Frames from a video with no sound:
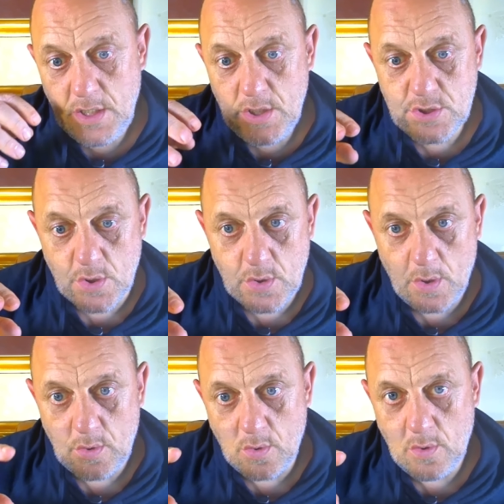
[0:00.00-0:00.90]
So I'll
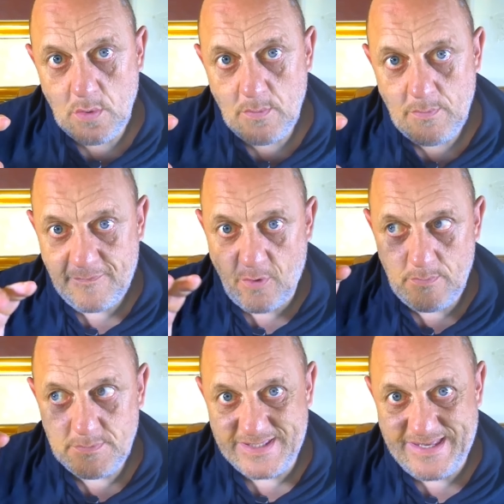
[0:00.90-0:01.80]
go from
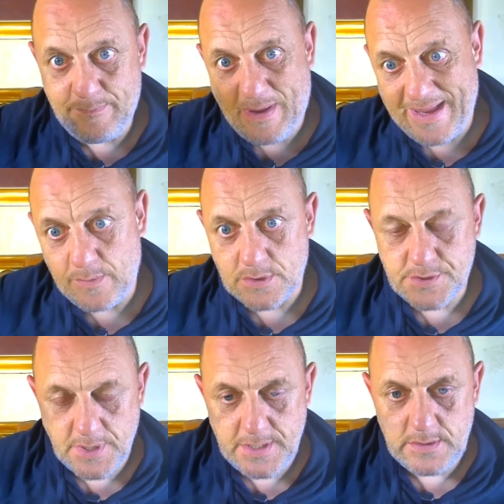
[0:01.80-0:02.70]
today backwards,
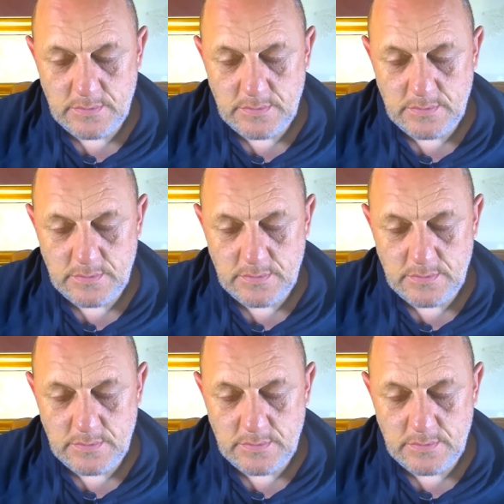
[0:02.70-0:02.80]
right?